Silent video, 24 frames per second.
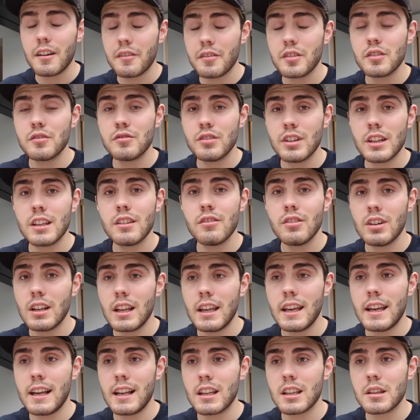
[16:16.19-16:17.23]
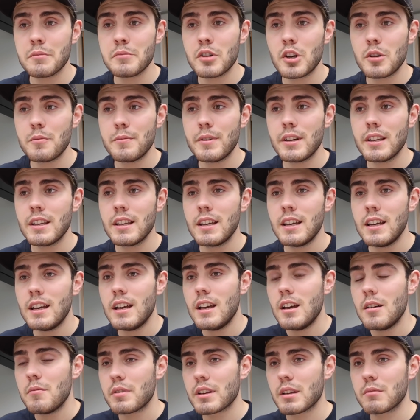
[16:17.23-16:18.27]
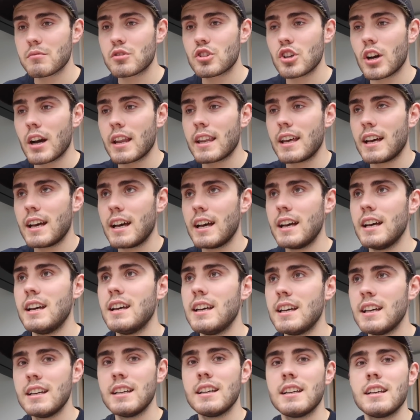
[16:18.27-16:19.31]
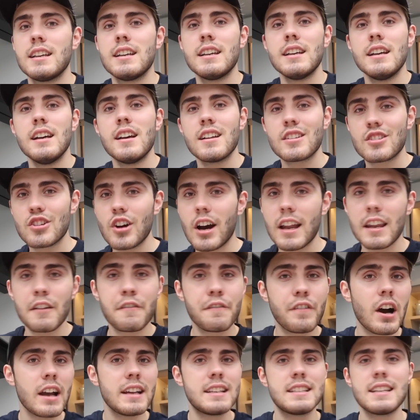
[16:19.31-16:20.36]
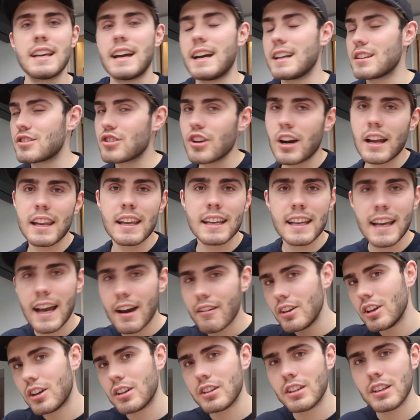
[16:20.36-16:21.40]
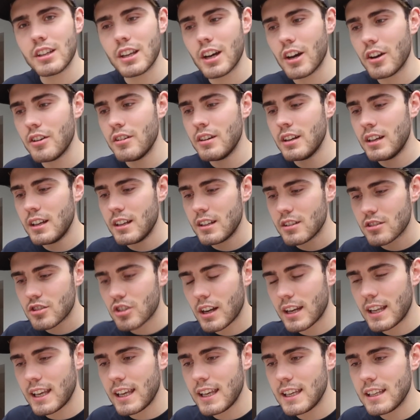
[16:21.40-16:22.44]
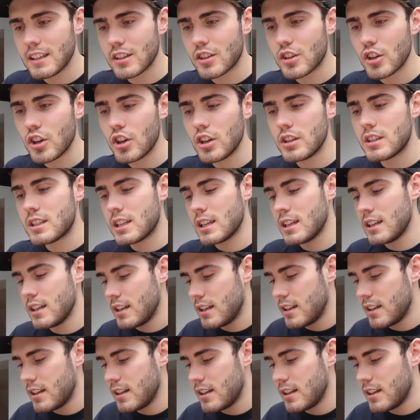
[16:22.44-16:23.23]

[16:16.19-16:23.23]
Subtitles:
I feel really, really ill at the moment, but I'm trying to fight it, trying to carry on, you know, trying to eat good,